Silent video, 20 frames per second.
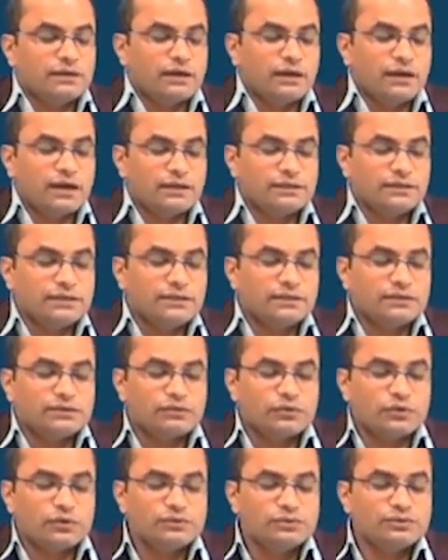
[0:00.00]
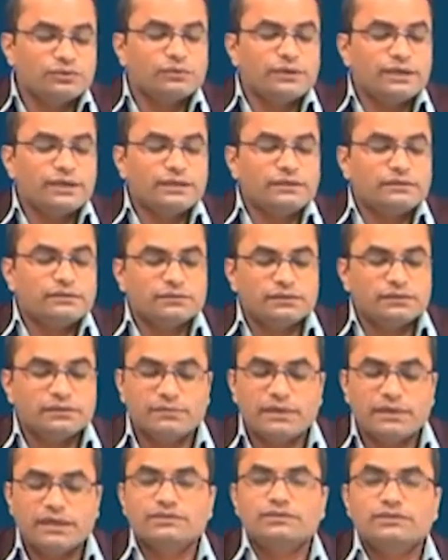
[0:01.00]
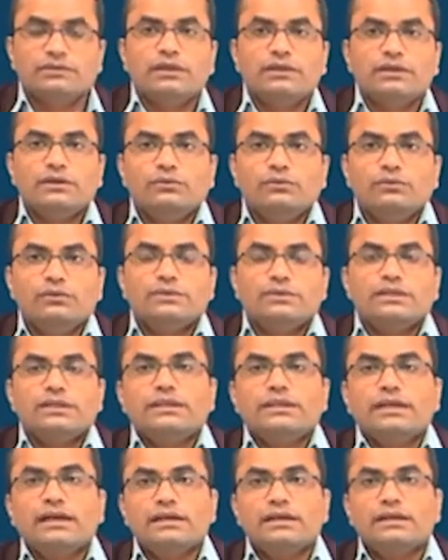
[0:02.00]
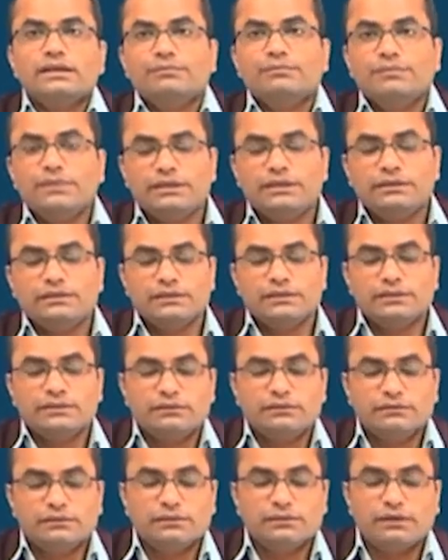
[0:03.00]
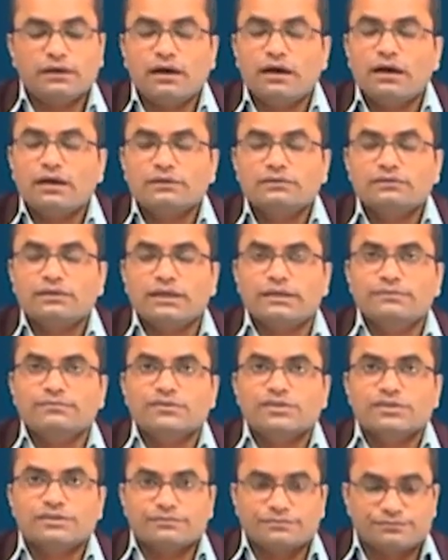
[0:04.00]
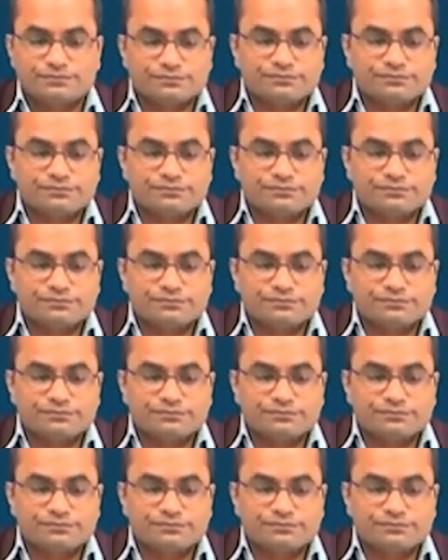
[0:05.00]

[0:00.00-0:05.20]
are the conjugate, the imaginary roots and they are repeated uh, r times.